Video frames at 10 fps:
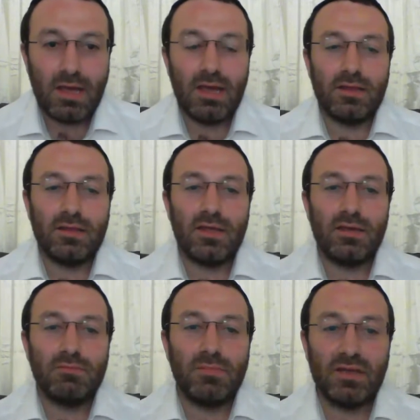and
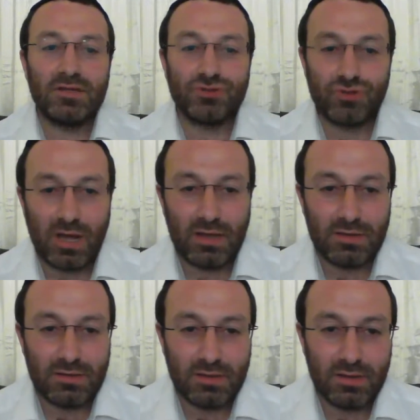they made a
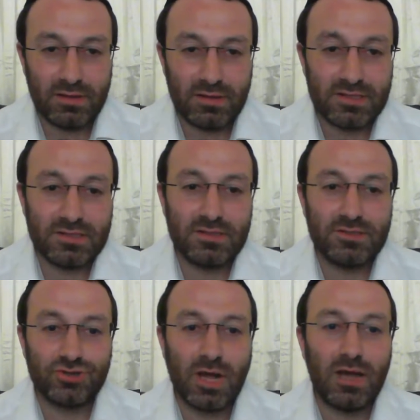trial, and this
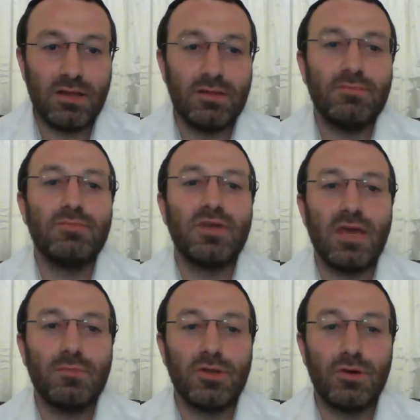trial
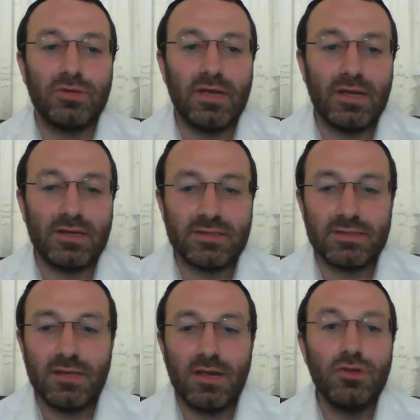became known
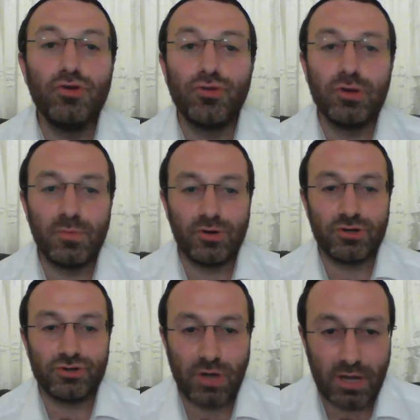as
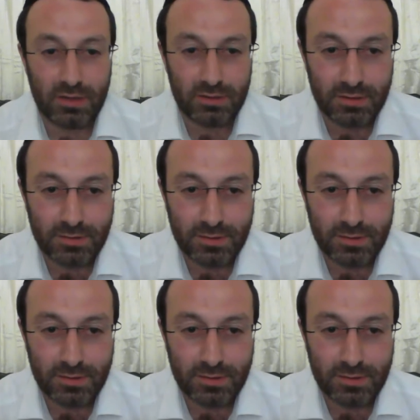Nuremberg Trial.